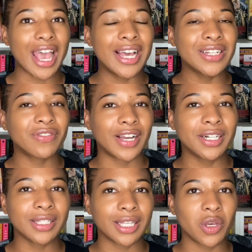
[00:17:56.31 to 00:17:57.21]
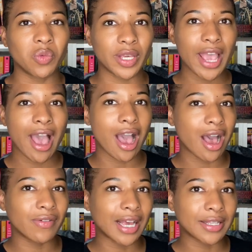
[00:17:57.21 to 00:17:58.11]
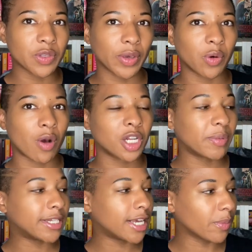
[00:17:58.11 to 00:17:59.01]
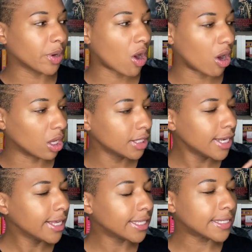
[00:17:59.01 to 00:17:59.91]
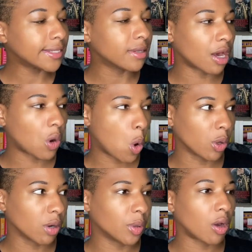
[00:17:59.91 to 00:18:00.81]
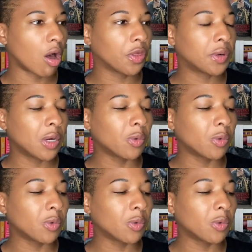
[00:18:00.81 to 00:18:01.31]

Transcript: And finally, we have As the Wicked Watch by Tamron Hall. This is not a horror book, although I